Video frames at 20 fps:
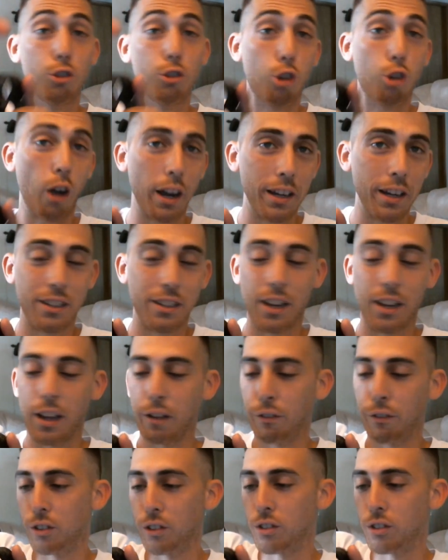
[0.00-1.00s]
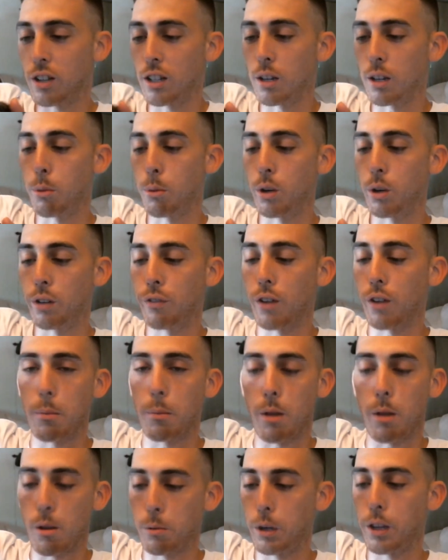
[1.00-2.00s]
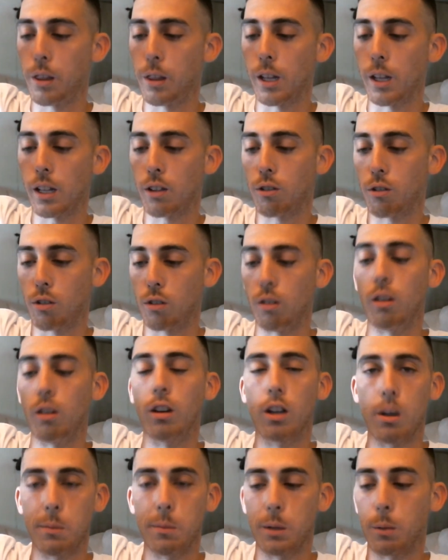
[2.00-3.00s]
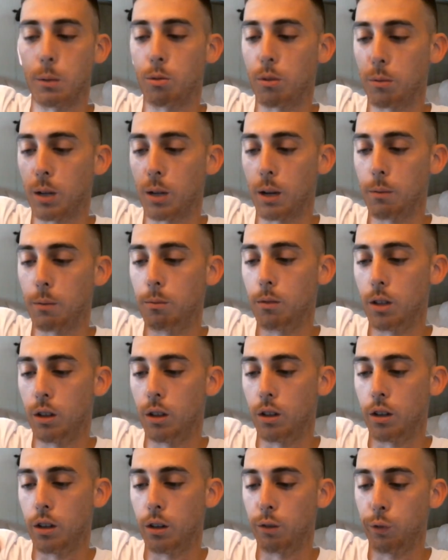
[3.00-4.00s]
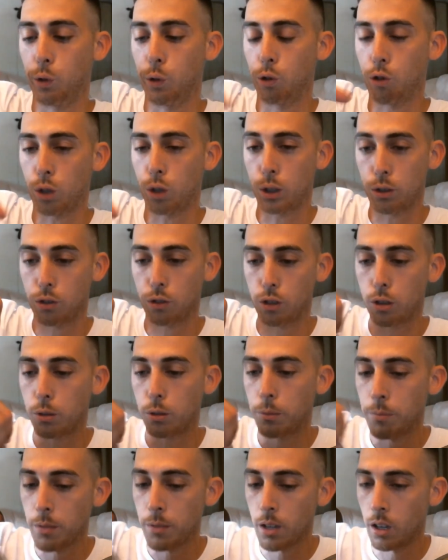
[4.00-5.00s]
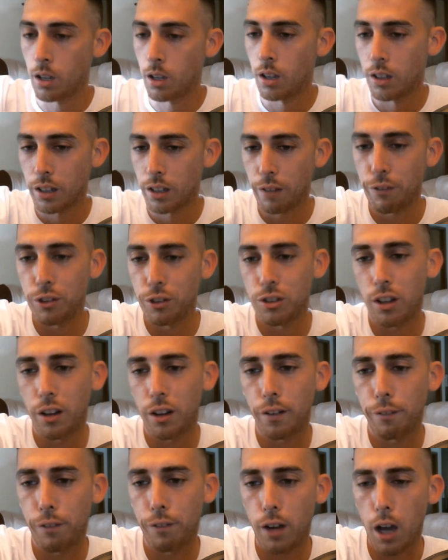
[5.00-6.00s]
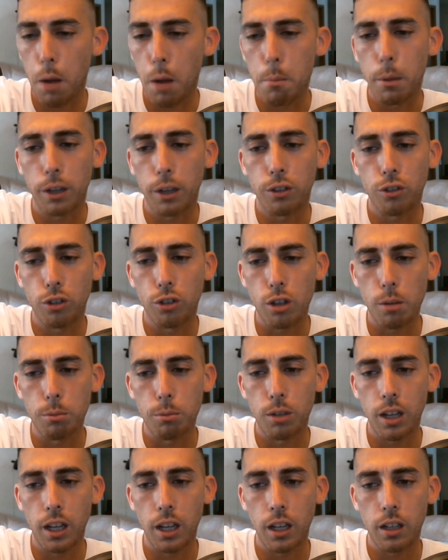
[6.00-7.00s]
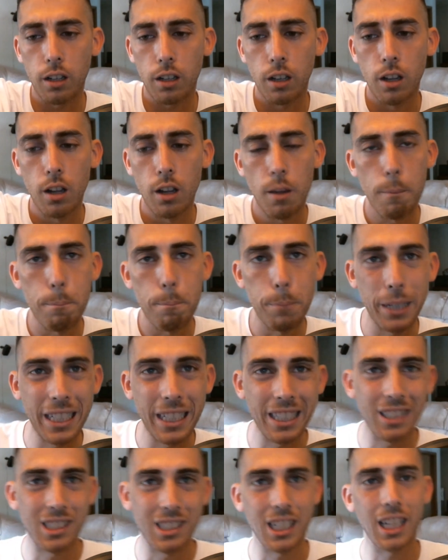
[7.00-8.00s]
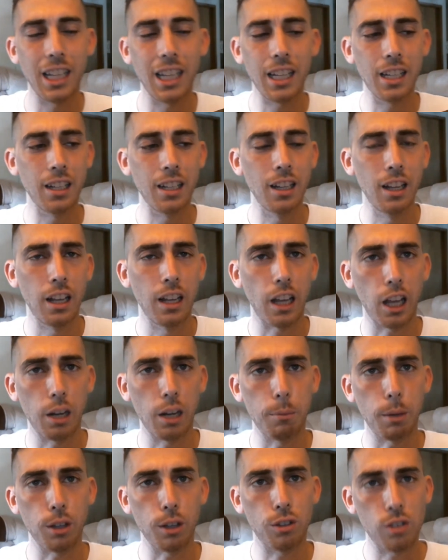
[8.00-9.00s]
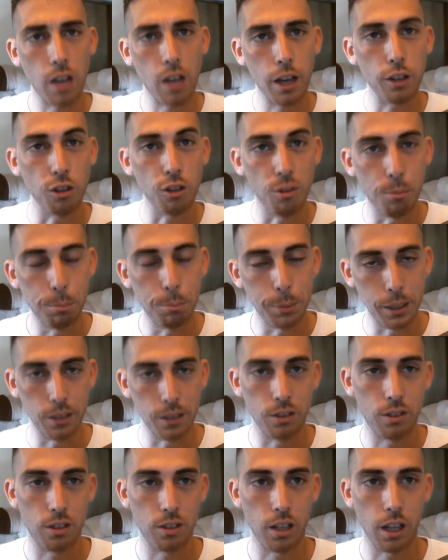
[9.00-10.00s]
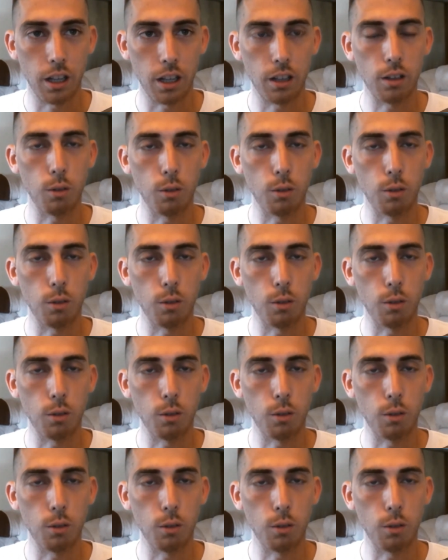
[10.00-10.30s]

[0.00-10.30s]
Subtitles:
Triton tank fits on there pretty fine, by the way. That's coming up sometime in the near future also. That fits on there fine. My sub tank, mini tank, and my Silo Beast tank